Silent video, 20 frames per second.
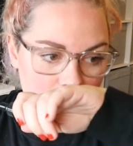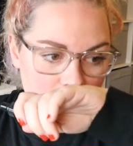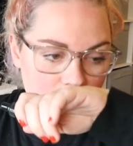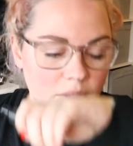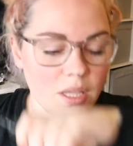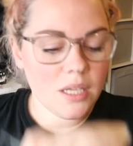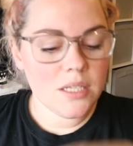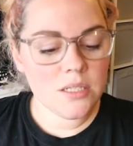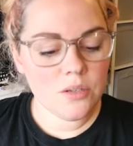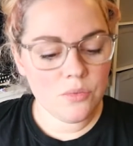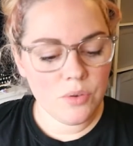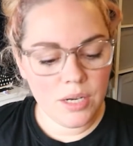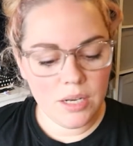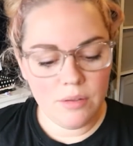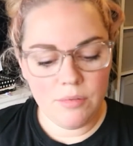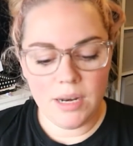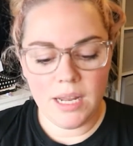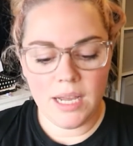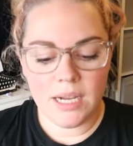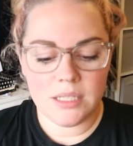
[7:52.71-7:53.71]
That's a really
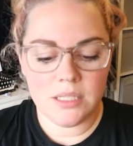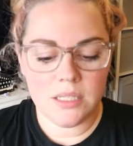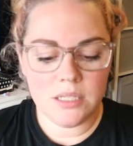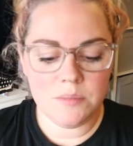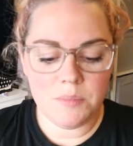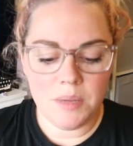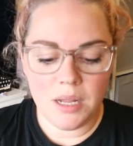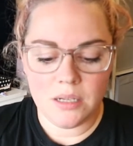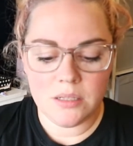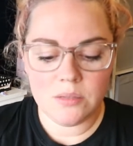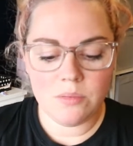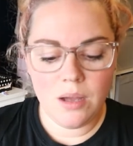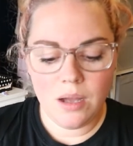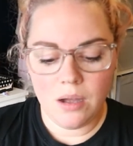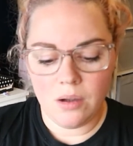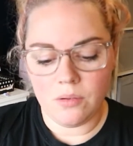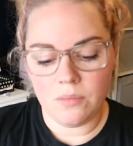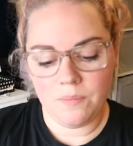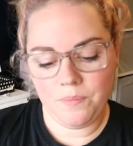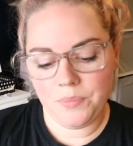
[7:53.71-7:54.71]
relaxing smell as
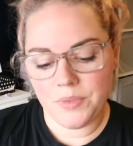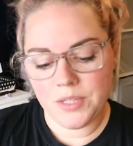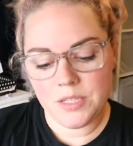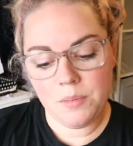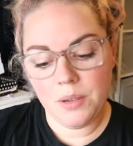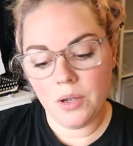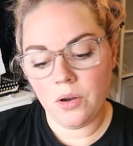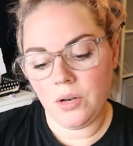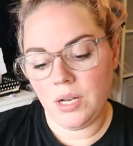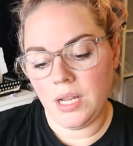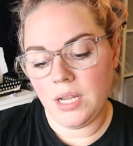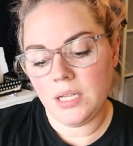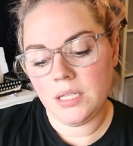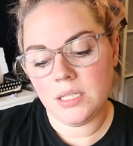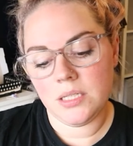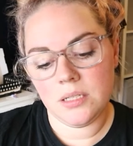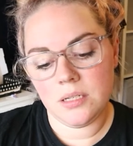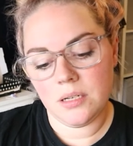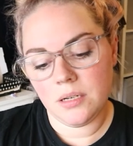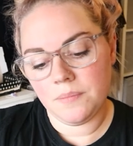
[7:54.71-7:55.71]
well. To be
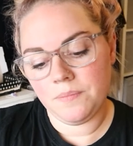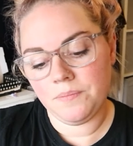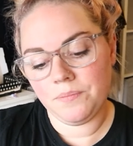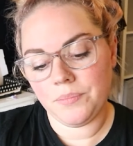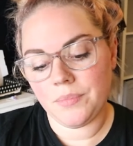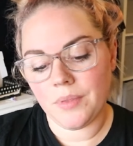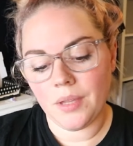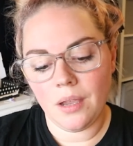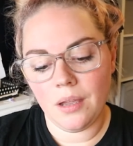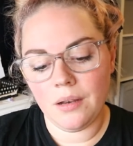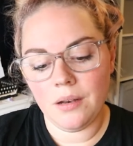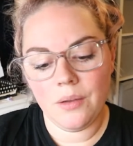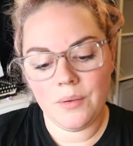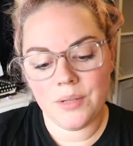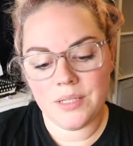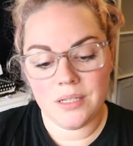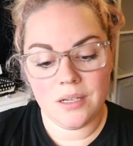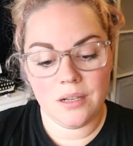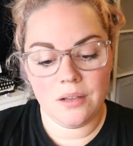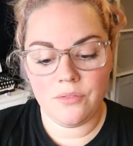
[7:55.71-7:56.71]
honest, I know
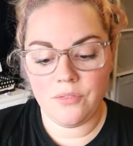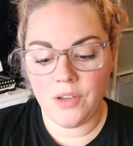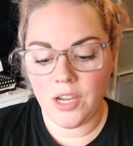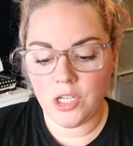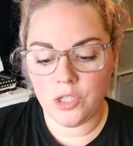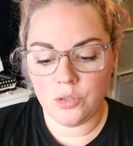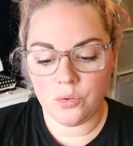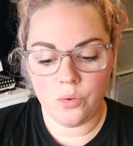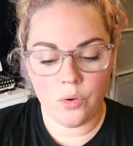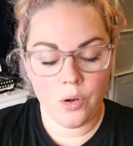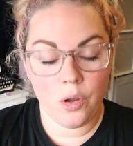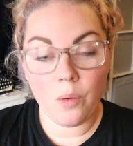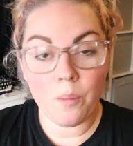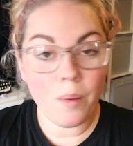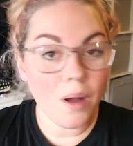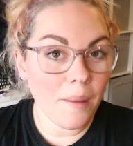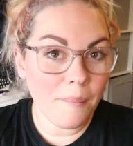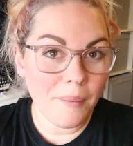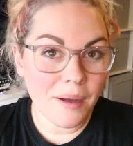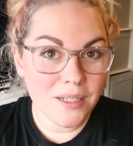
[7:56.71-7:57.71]
it's like a facial oil,
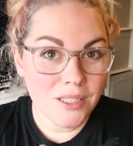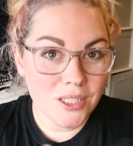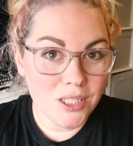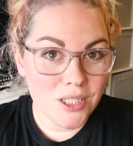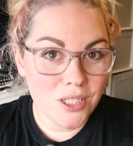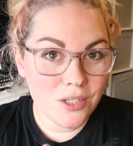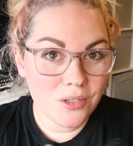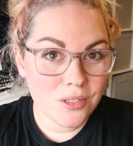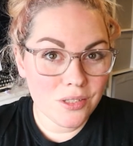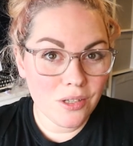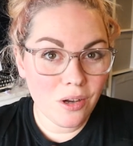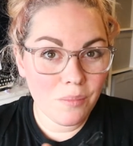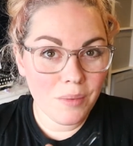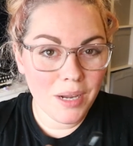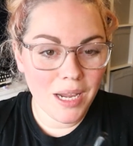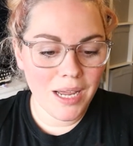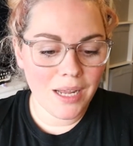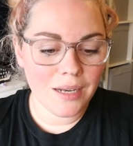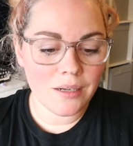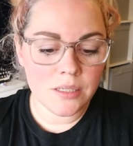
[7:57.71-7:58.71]
but I might just use it on my
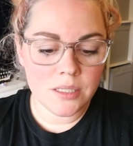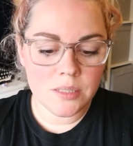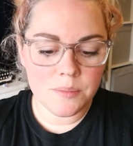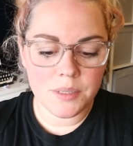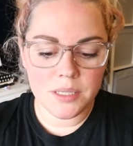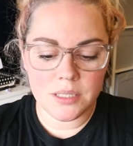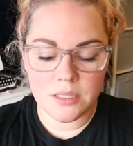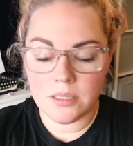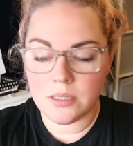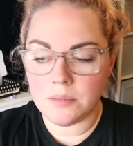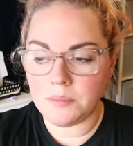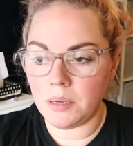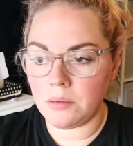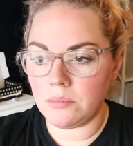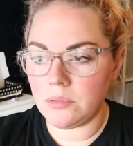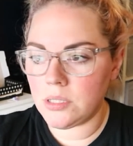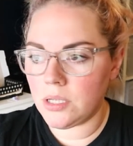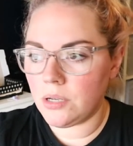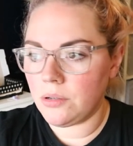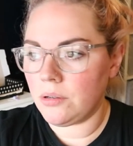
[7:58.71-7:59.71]
hands because it
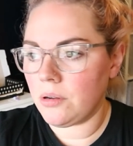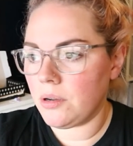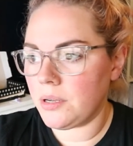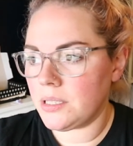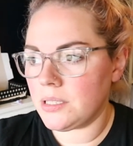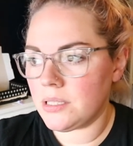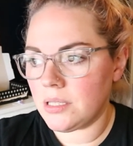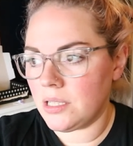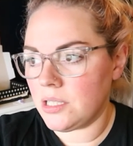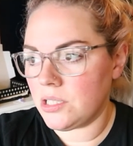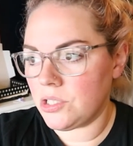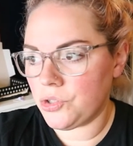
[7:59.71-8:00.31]
smells so nice and it's